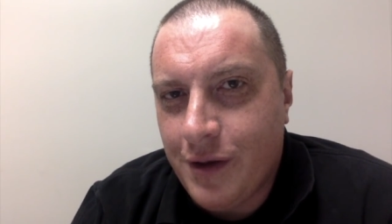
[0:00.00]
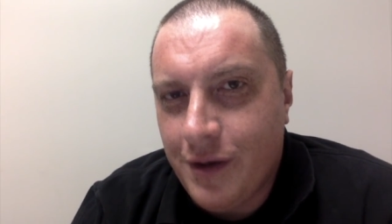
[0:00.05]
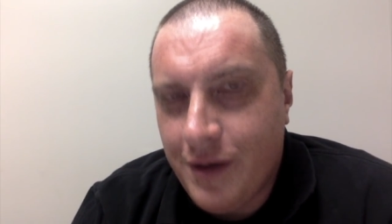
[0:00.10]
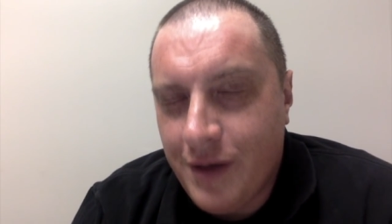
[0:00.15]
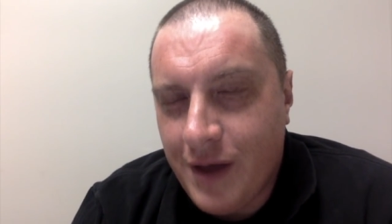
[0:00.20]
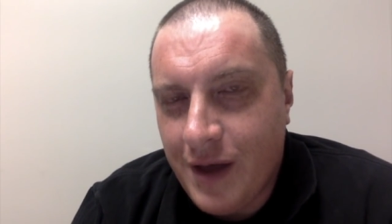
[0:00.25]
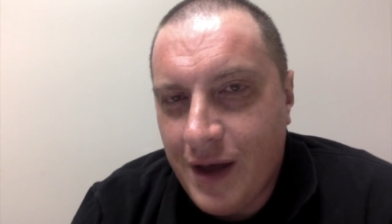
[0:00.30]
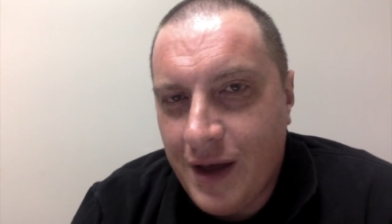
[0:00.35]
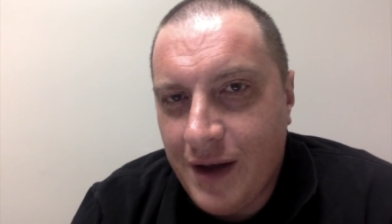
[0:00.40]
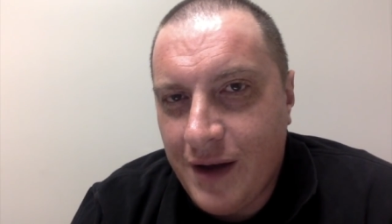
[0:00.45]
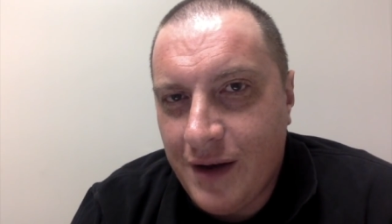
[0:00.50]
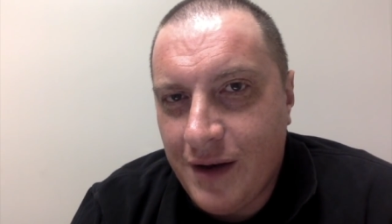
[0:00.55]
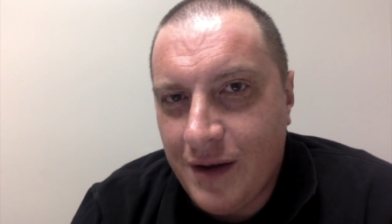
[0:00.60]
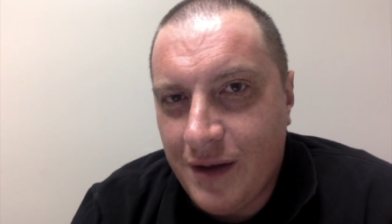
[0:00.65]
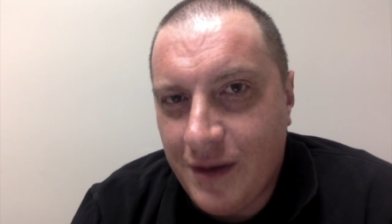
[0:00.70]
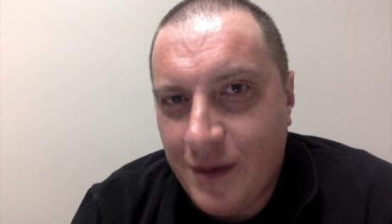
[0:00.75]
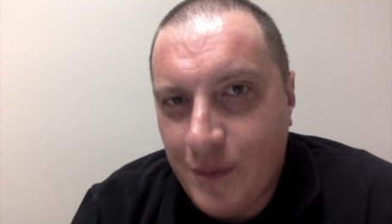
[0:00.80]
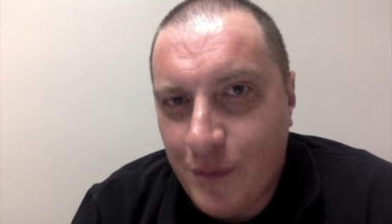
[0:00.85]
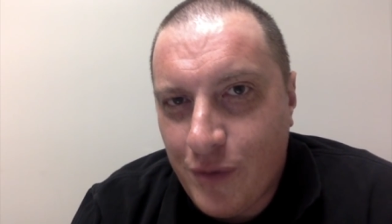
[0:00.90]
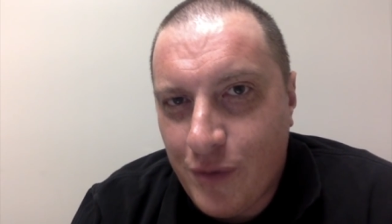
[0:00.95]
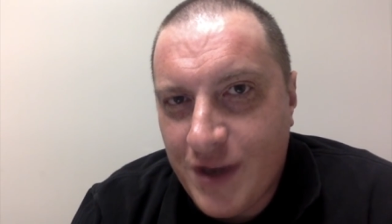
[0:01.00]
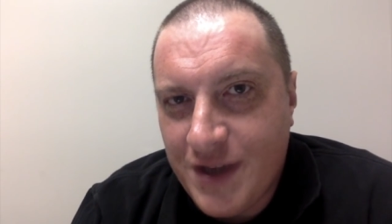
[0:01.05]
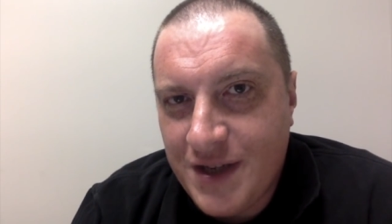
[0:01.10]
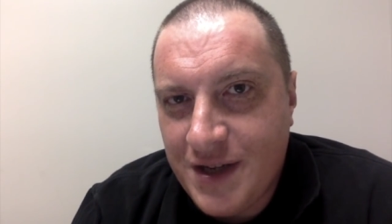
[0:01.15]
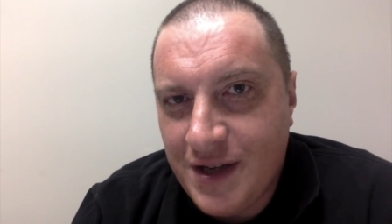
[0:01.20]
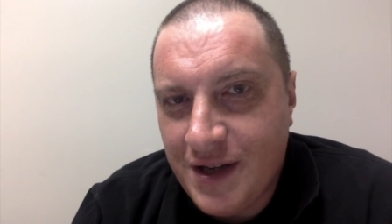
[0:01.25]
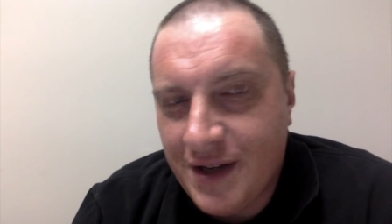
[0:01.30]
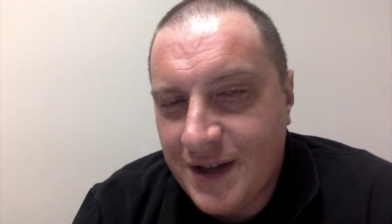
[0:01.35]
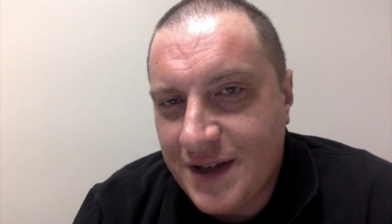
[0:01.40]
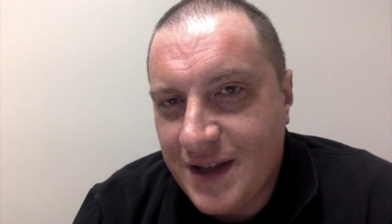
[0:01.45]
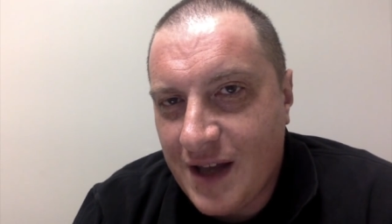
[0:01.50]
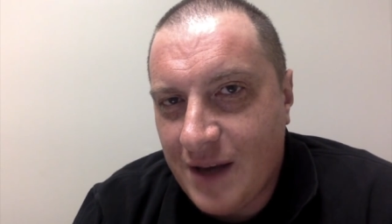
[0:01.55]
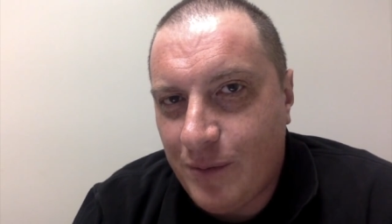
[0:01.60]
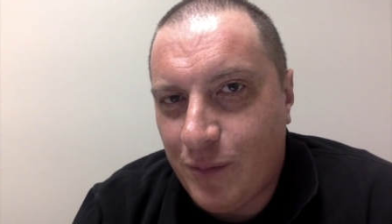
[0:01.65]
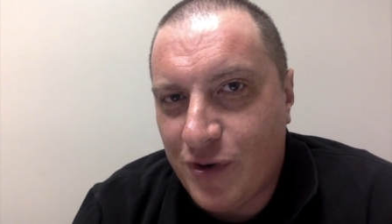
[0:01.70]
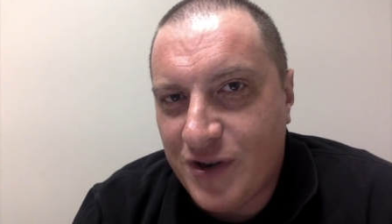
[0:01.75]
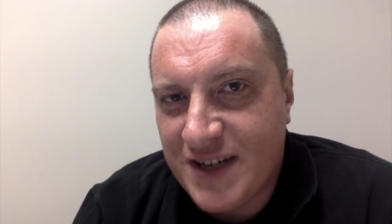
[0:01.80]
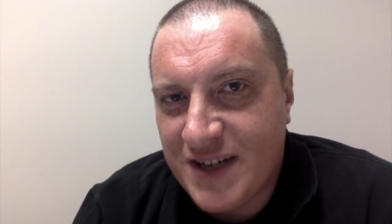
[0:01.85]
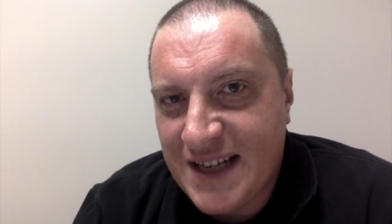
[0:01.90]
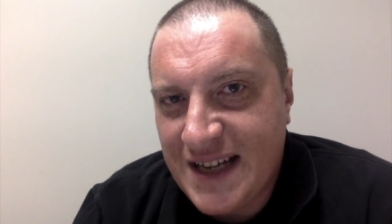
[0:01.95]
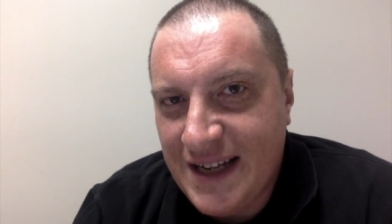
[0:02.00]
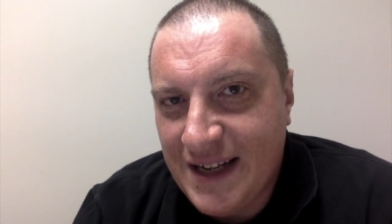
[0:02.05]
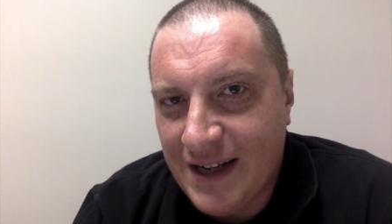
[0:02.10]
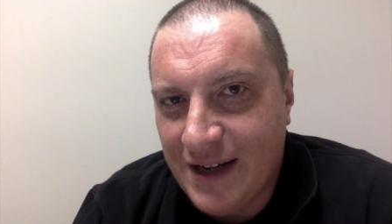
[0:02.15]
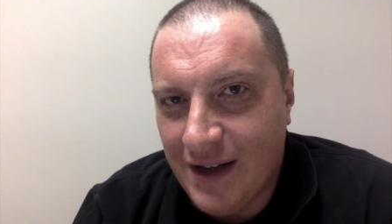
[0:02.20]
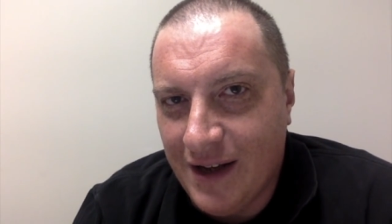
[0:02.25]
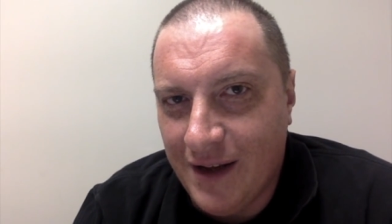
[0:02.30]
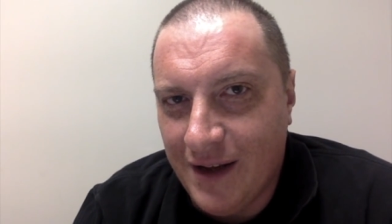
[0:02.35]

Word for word: than the presidents that preceded